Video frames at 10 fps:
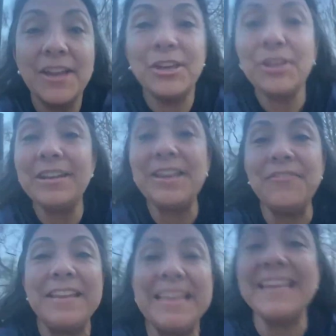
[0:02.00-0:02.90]
Good
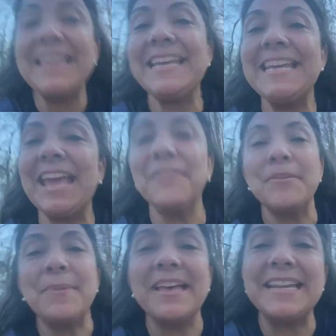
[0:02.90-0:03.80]
evening,
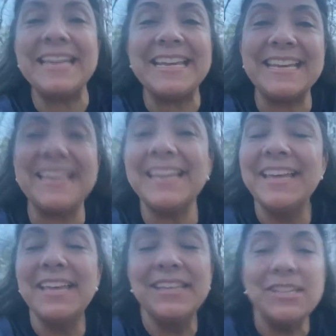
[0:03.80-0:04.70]
everybody.
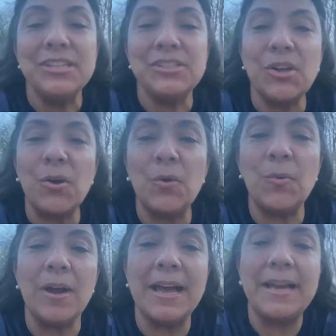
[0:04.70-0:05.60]

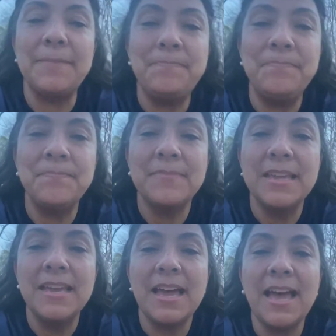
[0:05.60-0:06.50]
So,
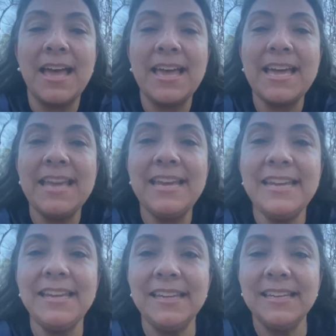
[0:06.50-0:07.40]

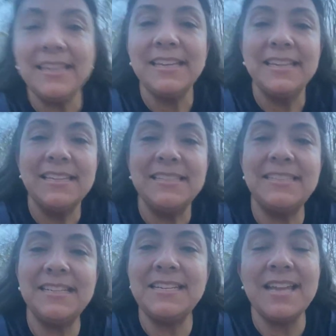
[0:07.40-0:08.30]
I
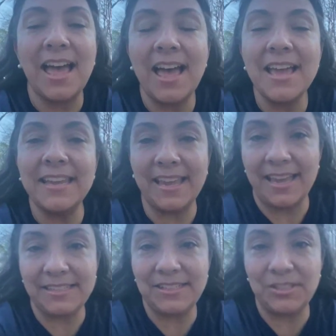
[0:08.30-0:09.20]
did not
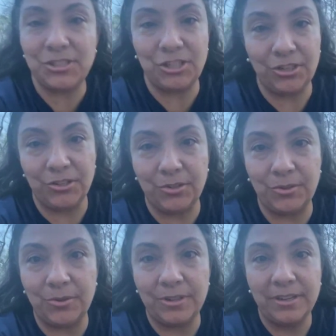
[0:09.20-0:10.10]
get to
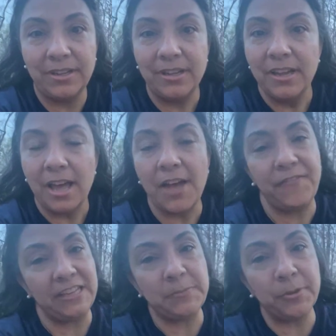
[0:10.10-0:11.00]
do a
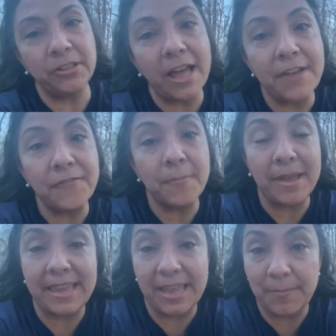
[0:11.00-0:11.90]
Facebook Live from
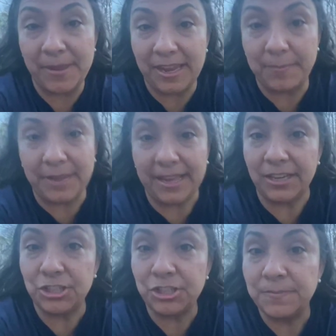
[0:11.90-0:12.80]
my campaign
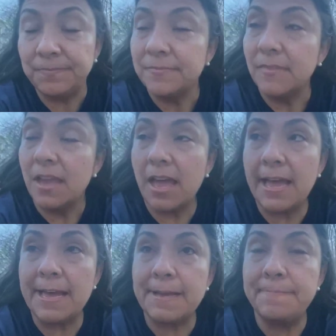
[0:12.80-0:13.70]
page, but
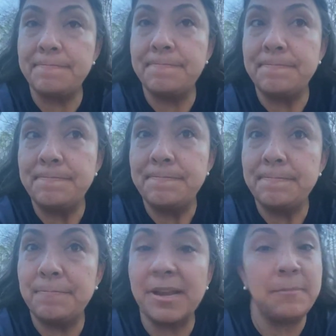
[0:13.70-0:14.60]

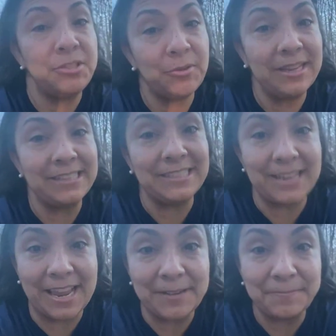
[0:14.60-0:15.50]
I'm doing it
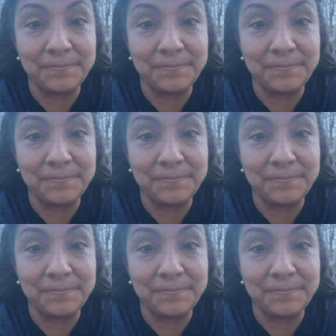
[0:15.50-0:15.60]
tonight